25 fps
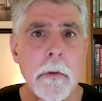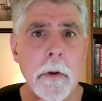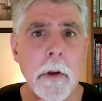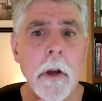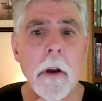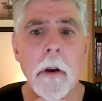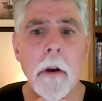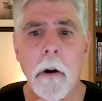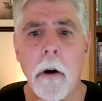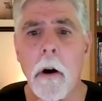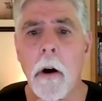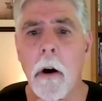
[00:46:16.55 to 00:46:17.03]

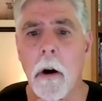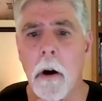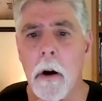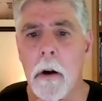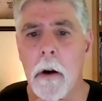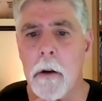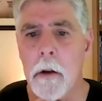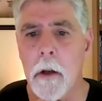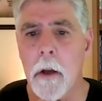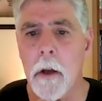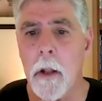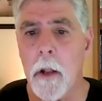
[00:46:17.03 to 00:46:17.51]

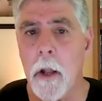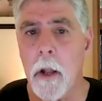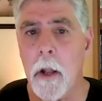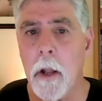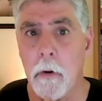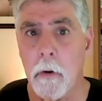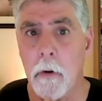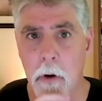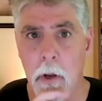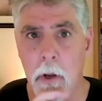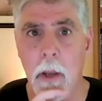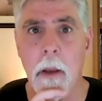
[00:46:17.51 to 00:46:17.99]
concur and
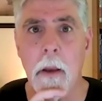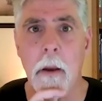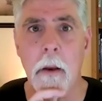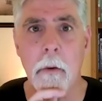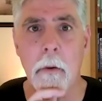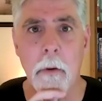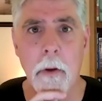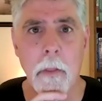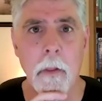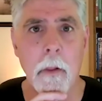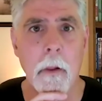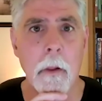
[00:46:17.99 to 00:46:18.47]

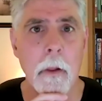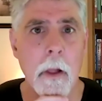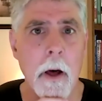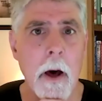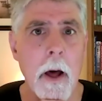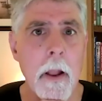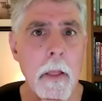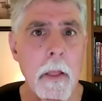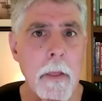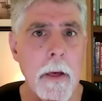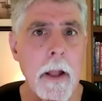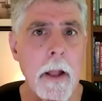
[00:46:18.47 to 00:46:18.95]
agree with a
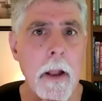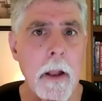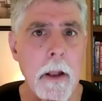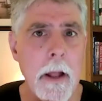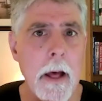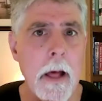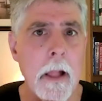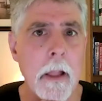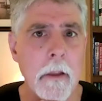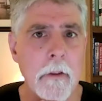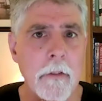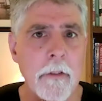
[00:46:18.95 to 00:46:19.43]
lot of that
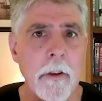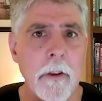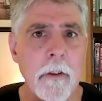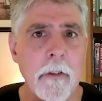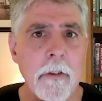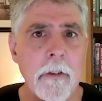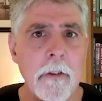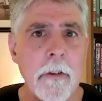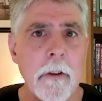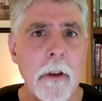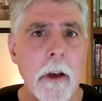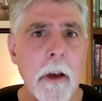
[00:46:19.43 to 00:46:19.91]

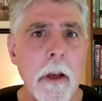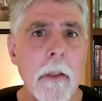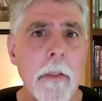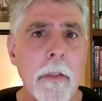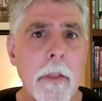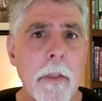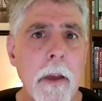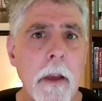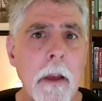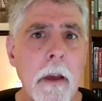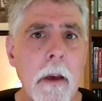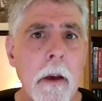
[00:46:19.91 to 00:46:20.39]
analysis. I
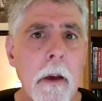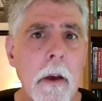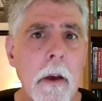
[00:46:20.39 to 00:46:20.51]
think